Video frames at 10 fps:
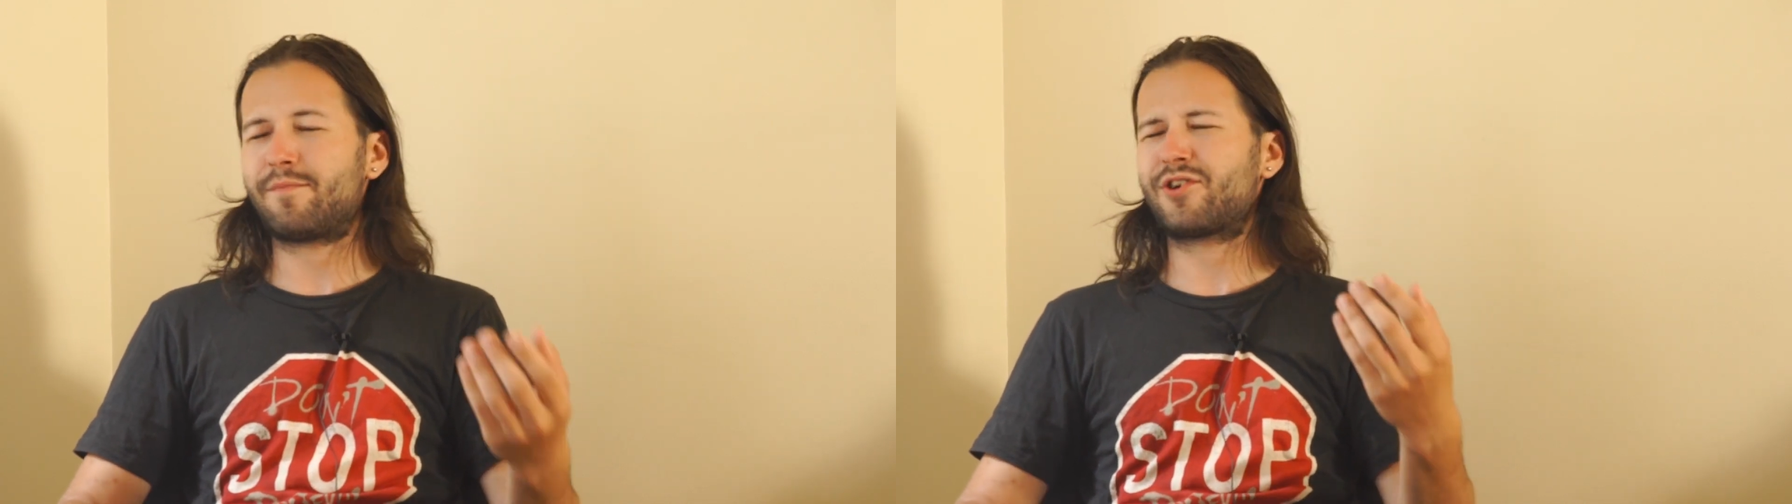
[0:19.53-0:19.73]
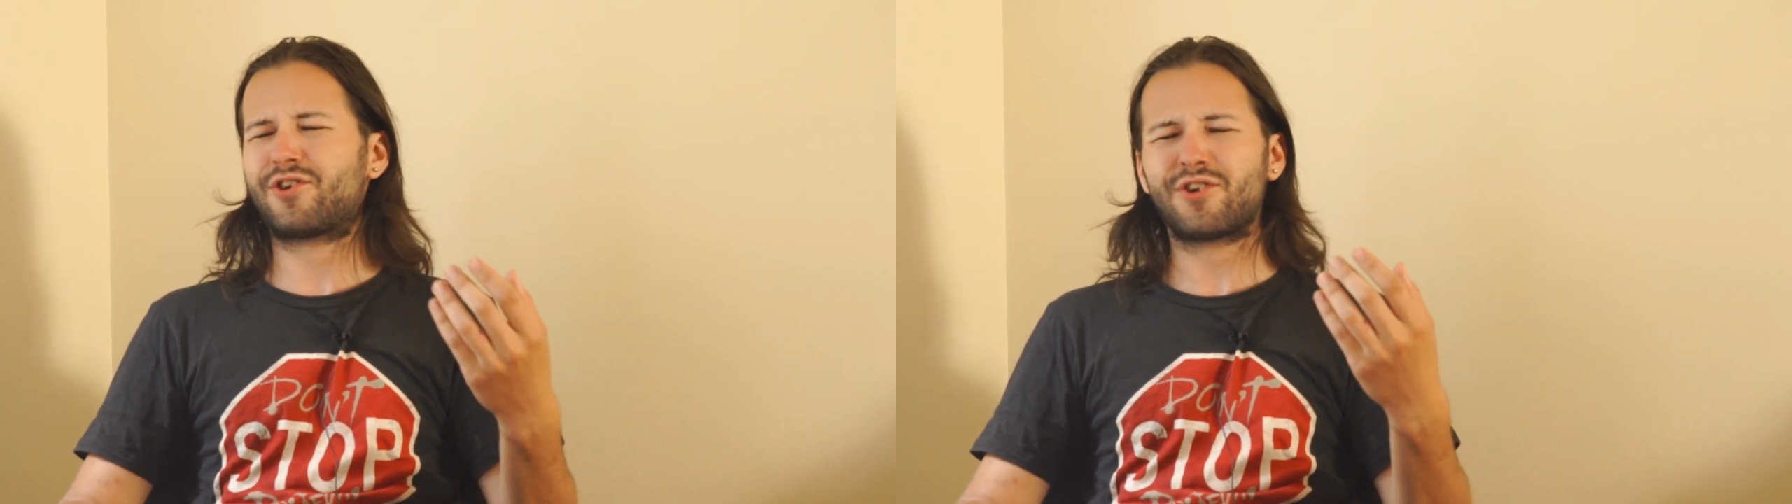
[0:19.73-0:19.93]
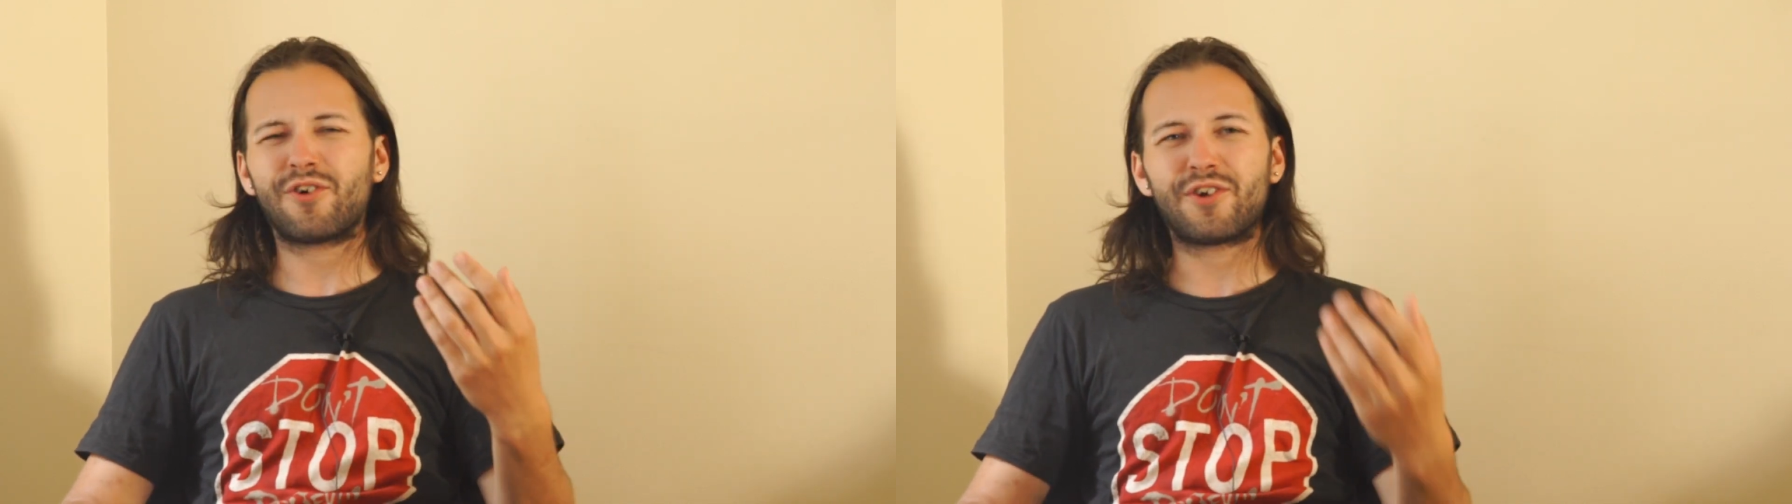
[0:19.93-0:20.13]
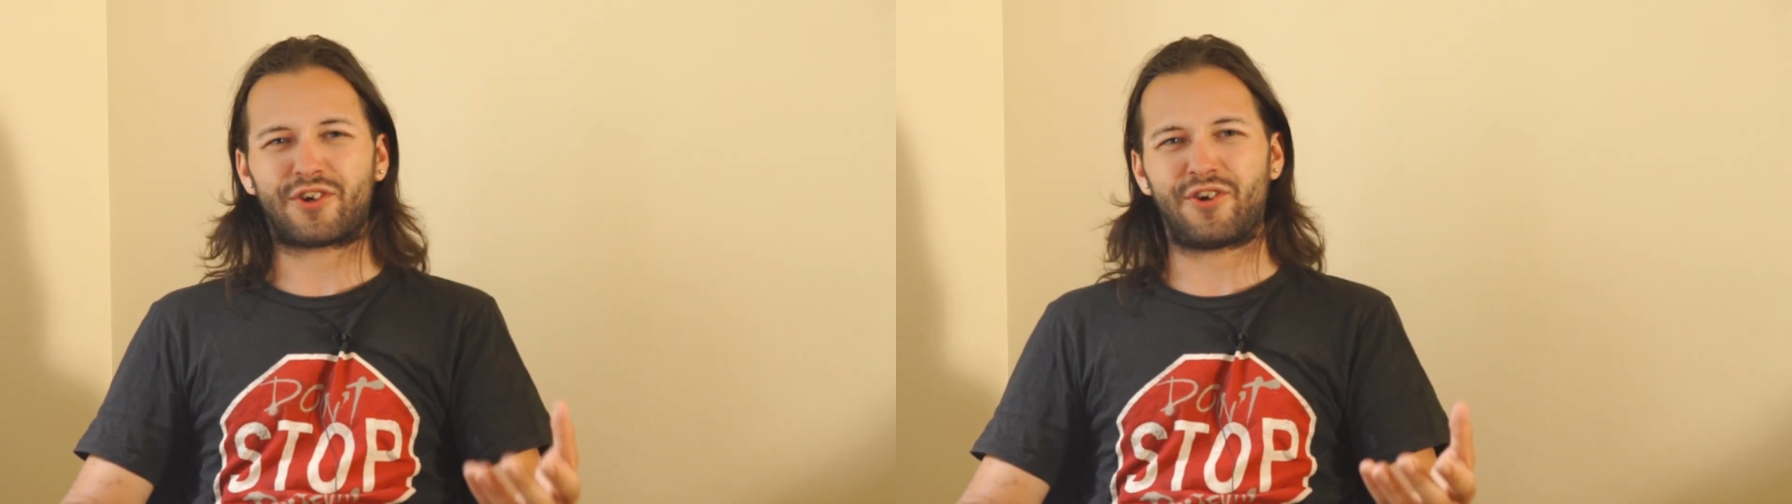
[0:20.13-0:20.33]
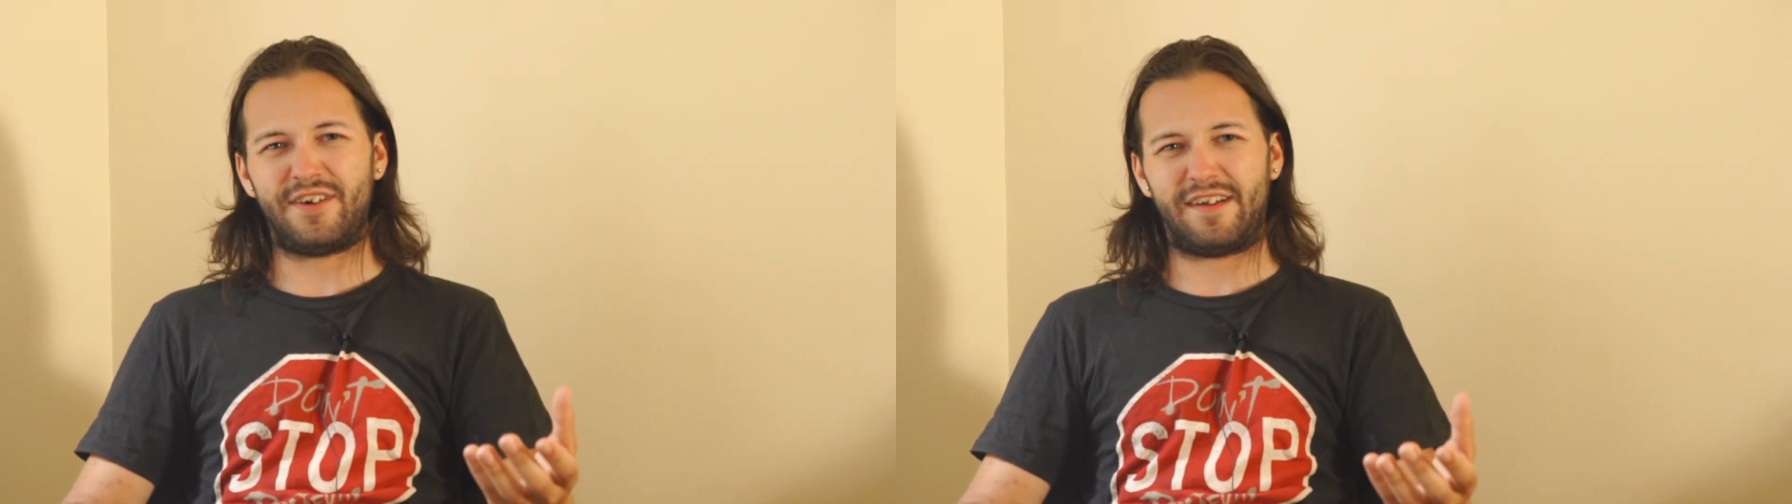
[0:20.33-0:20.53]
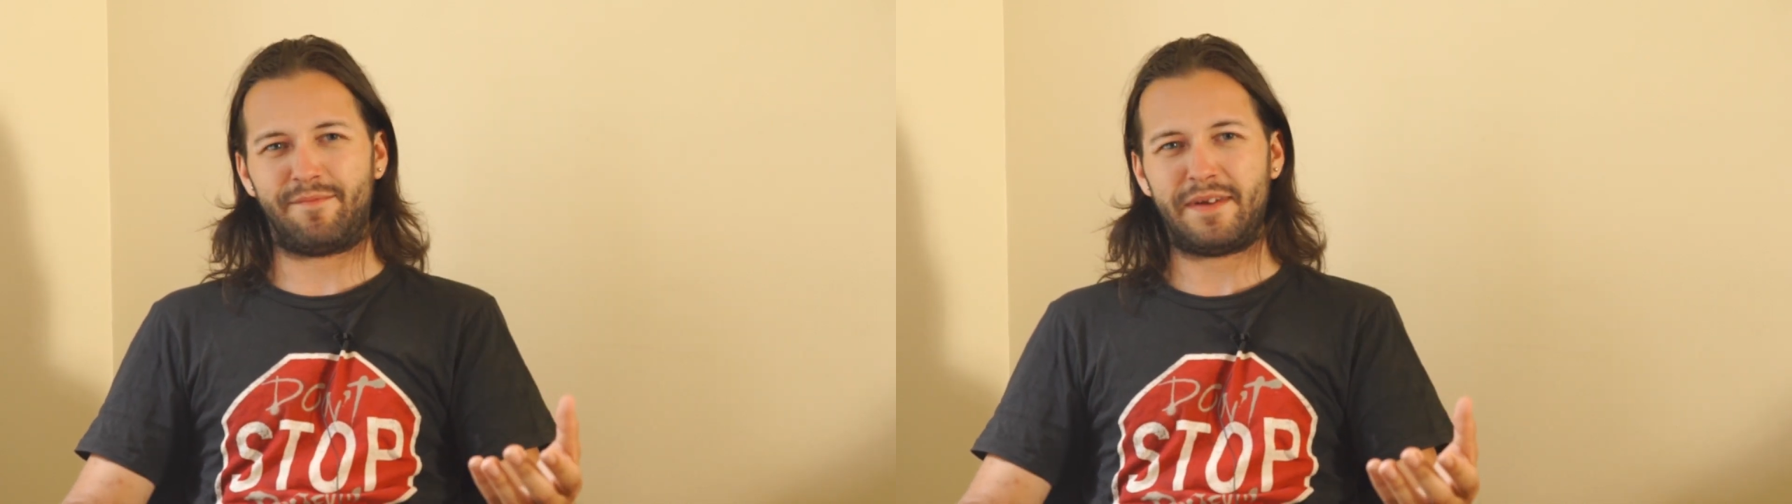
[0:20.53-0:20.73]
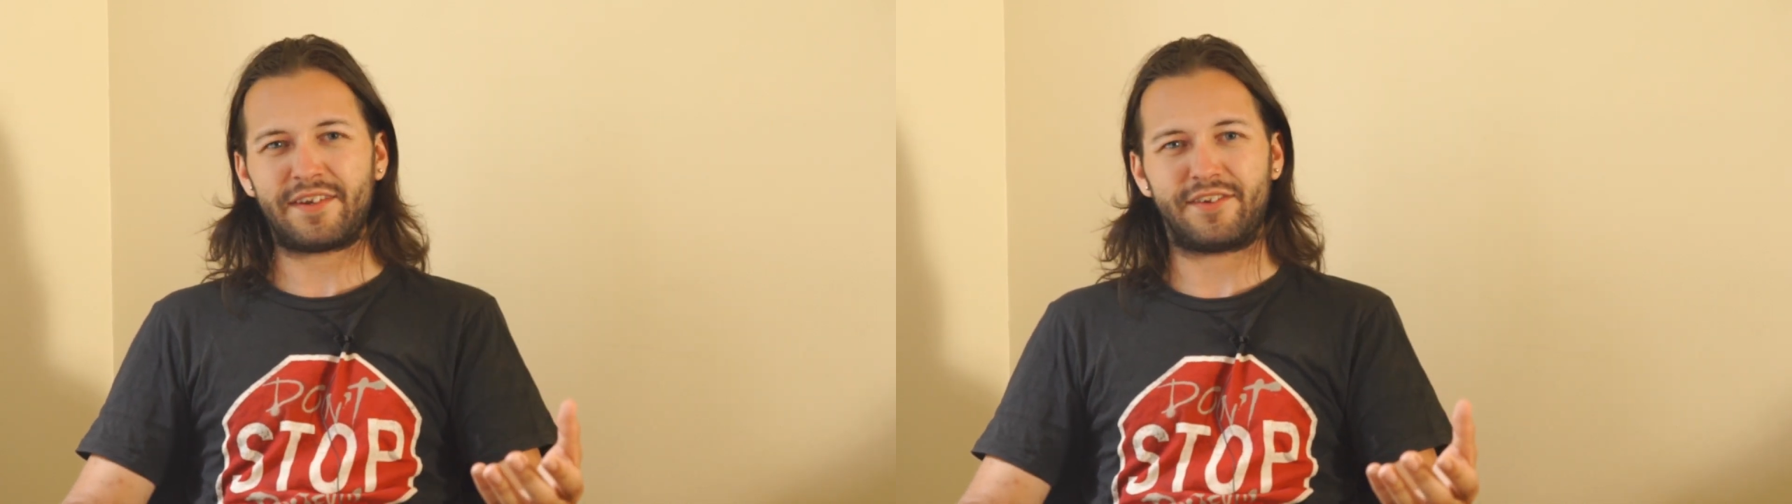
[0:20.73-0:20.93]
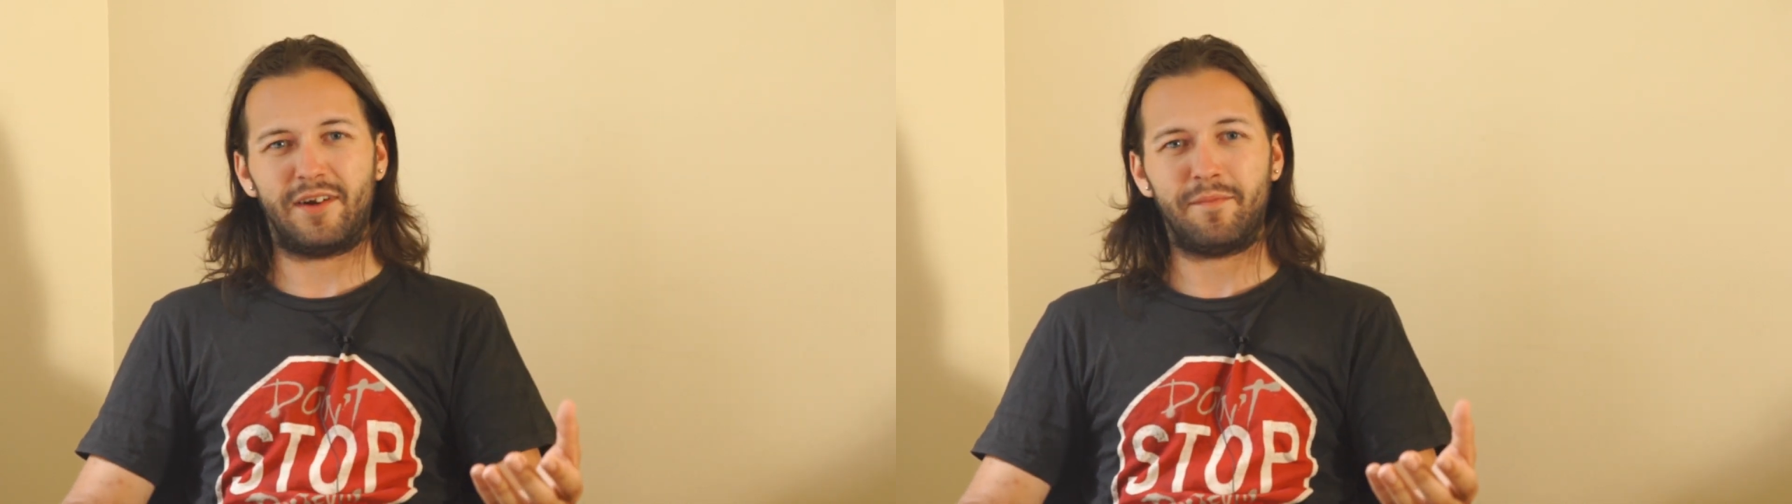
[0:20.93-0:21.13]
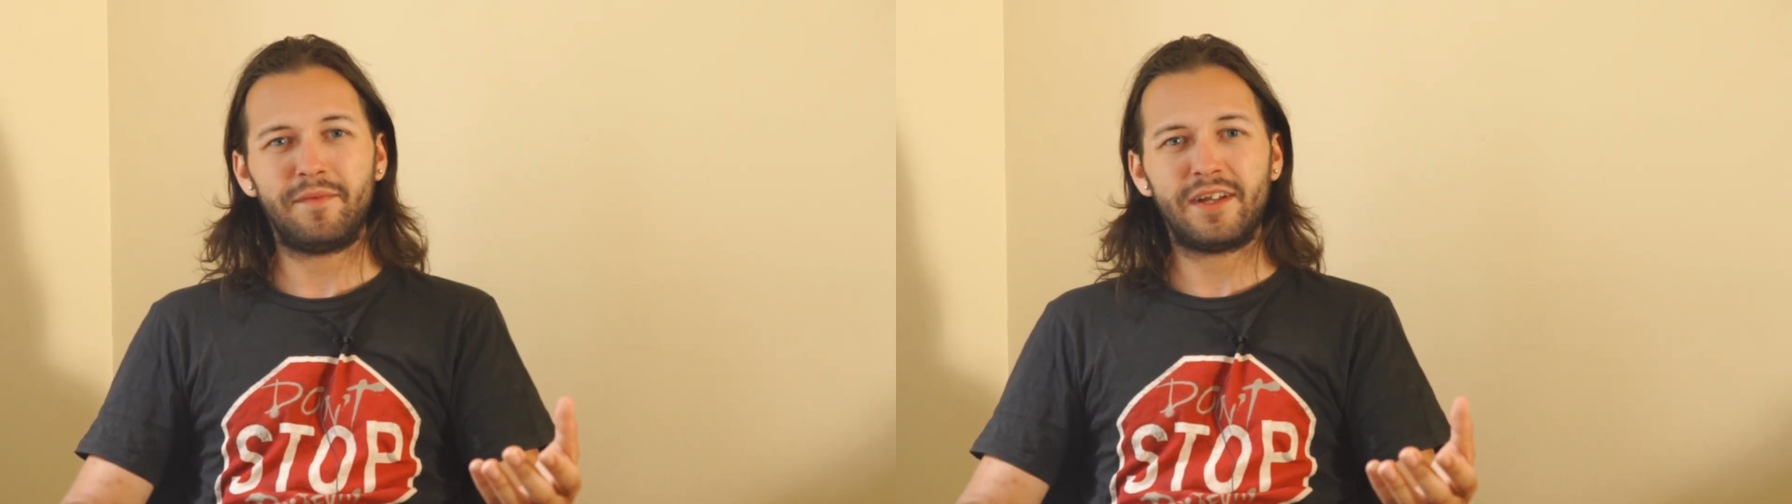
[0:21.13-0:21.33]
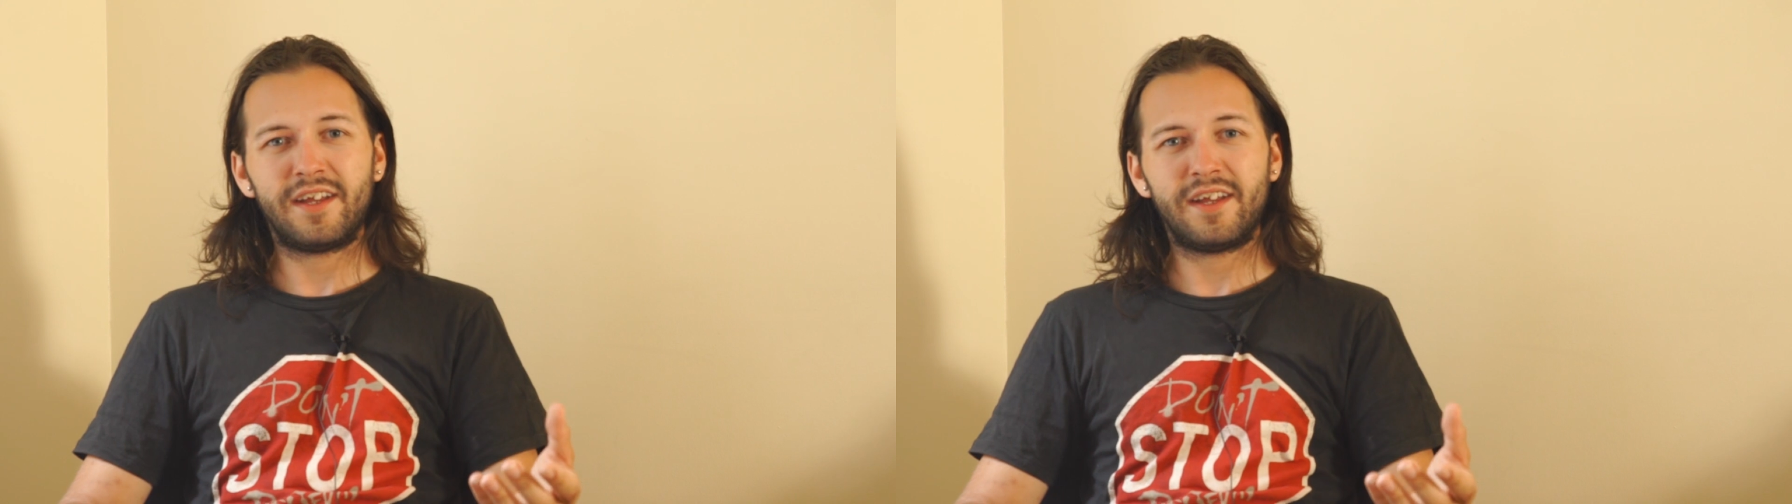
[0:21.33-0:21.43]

I'm sure you couldn't have missed them.